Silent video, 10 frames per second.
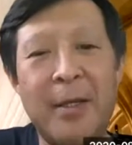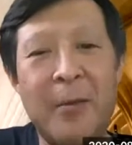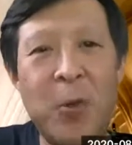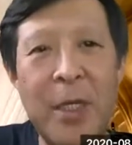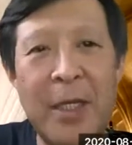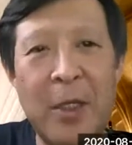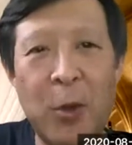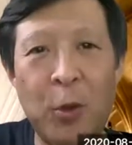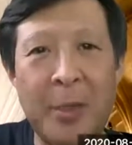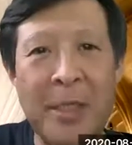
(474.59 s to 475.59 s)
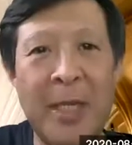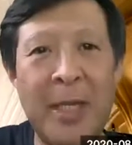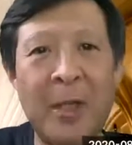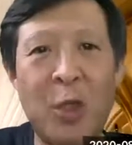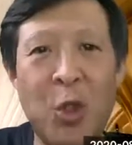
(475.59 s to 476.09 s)
week, you will be
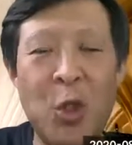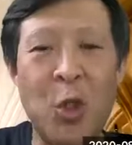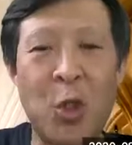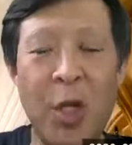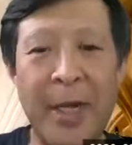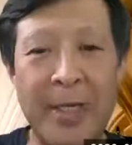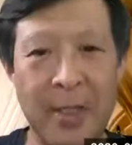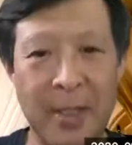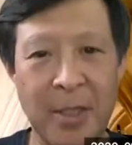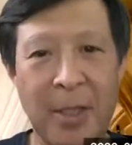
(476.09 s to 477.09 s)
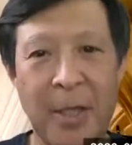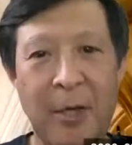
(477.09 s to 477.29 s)
studying 2 lessons.